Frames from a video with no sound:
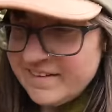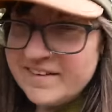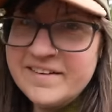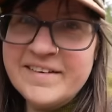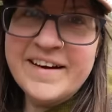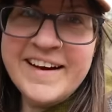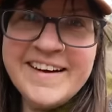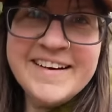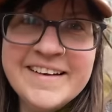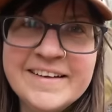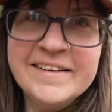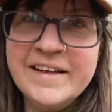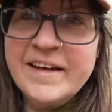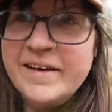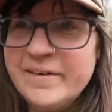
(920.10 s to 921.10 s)
All right,
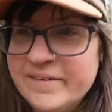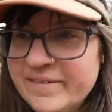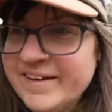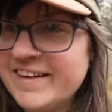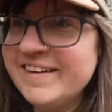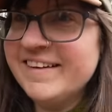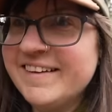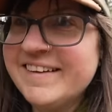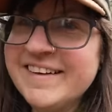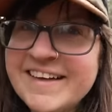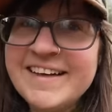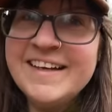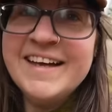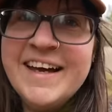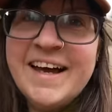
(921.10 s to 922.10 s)
hello.
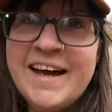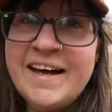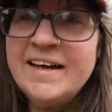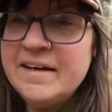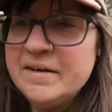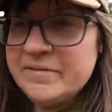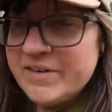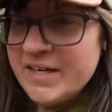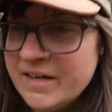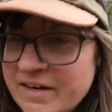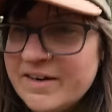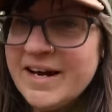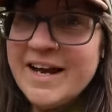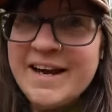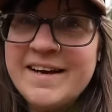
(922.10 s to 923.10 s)
I am
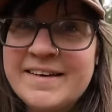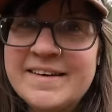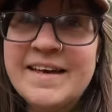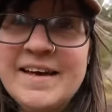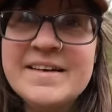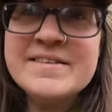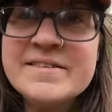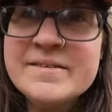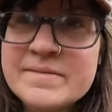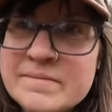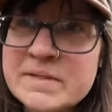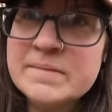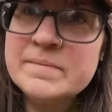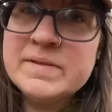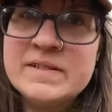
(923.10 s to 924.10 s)
here at
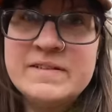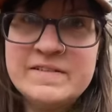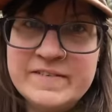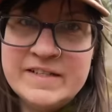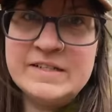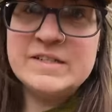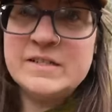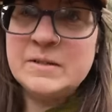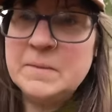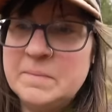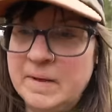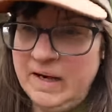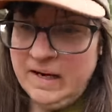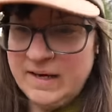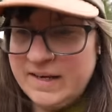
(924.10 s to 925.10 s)
Chasm Provincial
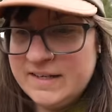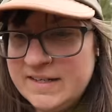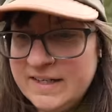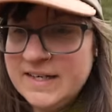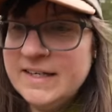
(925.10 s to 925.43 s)
Park,